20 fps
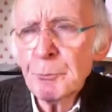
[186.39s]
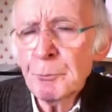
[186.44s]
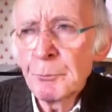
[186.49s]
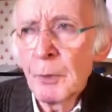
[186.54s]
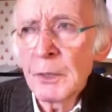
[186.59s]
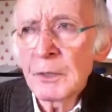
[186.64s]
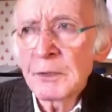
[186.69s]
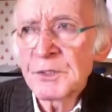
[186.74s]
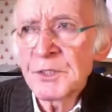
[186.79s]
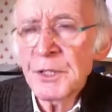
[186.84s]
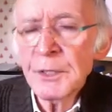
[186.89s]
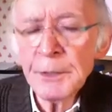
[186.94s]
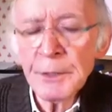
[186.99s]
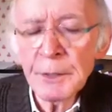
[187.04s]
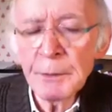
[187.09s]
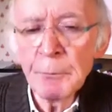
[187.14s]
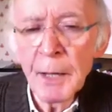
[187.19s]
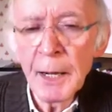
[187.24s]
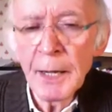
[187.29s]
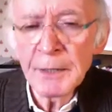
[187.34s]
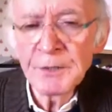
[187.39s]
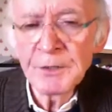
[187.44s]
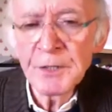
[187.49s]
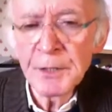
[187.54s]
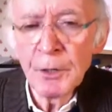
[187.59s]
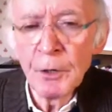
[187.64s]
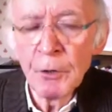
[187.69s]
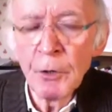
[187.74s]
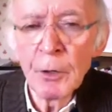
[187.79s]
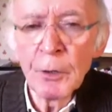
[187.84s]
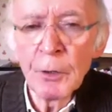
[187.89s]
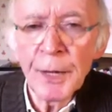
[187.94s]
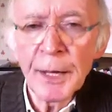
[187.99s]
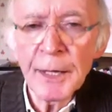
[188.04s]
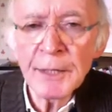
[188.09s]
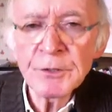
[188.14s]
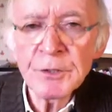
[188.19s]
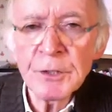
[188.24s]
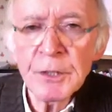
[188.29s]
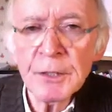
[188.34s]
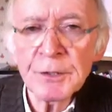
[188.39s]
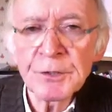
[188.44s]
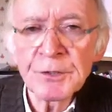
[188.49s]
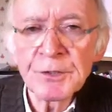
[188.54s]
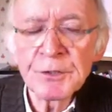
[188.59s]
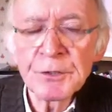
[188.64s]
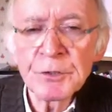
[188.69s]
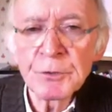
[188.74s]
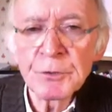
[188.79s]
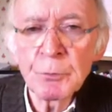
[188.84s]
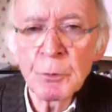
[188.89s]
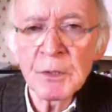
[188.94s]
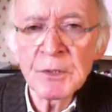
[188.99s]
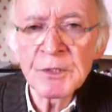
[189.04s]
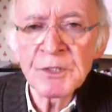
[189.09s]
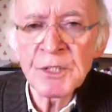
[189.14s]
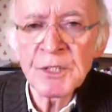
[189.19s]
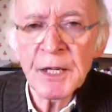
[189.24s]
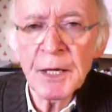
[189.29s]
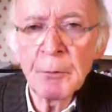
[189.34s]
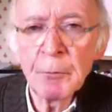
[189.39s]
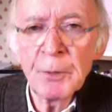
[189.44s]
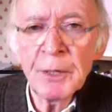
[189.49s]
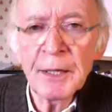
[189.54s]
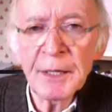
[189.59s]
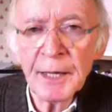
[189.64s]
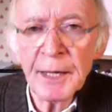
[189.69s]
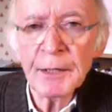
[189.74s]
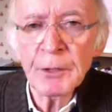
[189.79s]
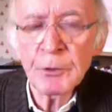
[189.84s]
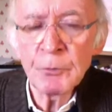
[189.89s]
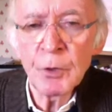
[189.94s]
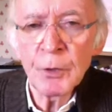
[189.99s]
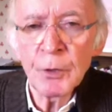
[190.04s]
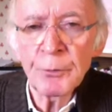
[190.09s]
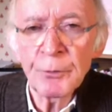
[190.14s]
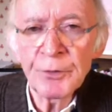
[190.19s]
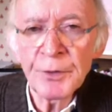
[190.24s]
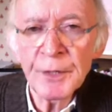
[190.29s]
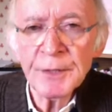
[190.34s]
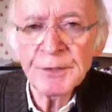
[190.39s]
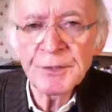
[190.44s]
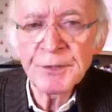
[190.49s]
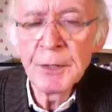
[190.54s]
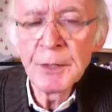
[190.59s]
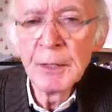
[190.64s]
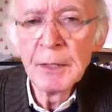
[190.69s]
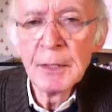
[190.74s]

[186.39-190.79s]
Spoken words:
well, certainly I'd say all nationalists will say, we can't go on with this.